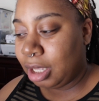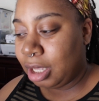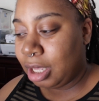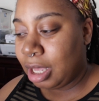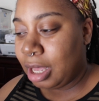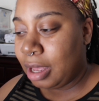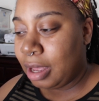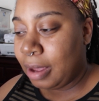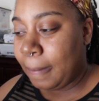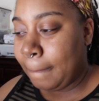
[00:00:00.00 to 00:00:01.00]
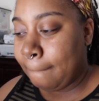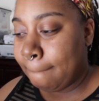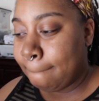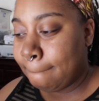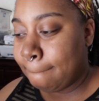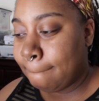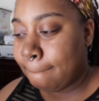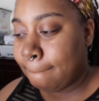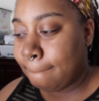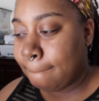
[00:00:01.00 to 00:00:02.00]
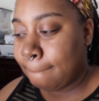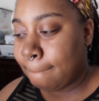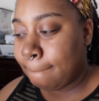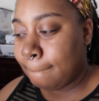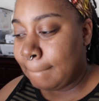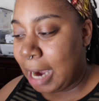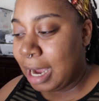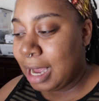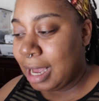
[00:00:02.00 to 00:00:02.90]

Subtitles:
(silence)